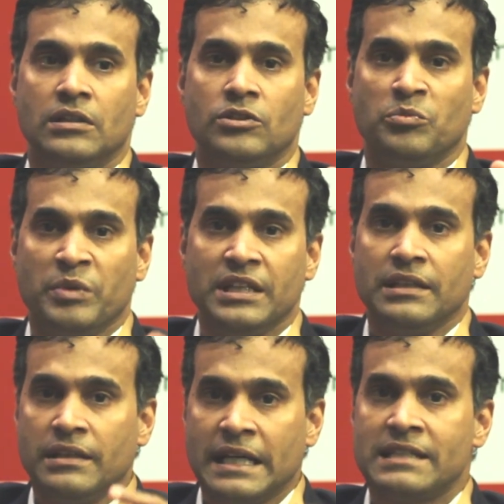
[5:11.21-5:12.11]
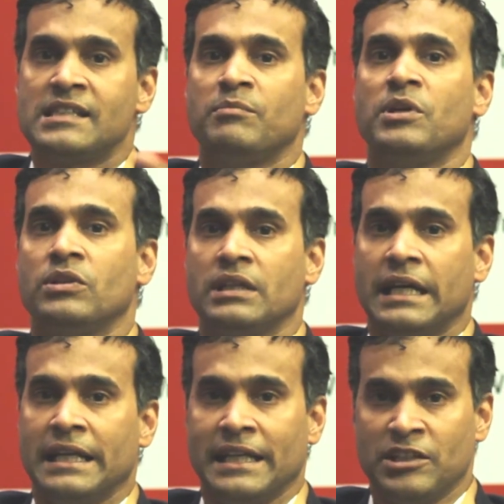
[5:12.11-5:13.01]
to me, that's about
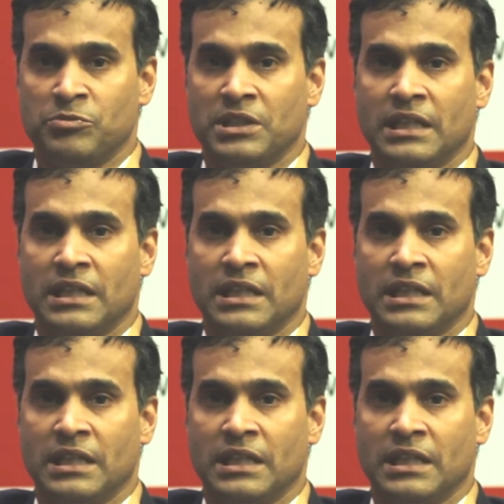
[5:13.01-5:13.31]
engagement,